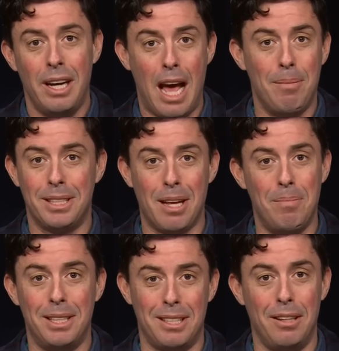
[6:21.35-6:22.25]

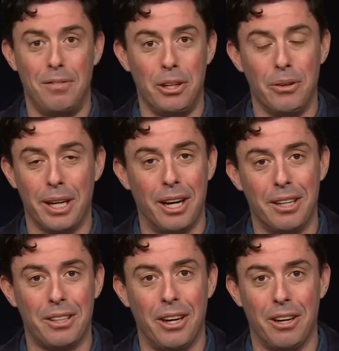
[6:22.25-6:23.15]
MSNBC viewing
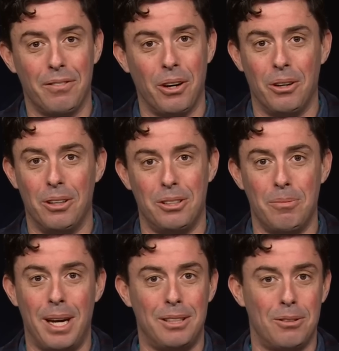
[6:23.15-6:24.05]
undeclared voters who
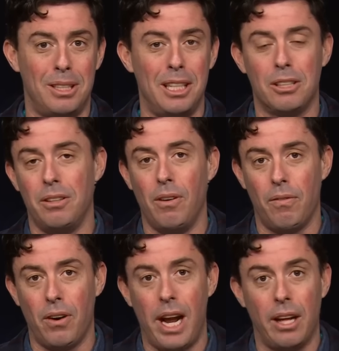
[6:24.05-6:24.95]
might strategically vote
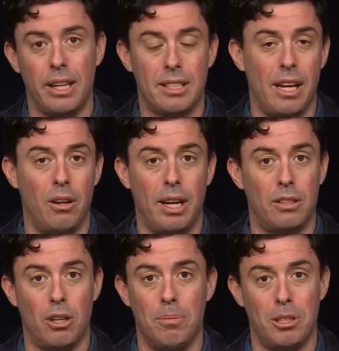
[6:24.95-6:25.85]
for Haley because they don't like
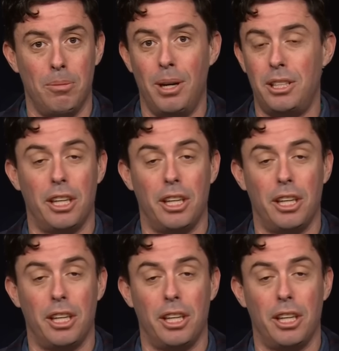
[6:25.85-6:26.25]
Trump so much.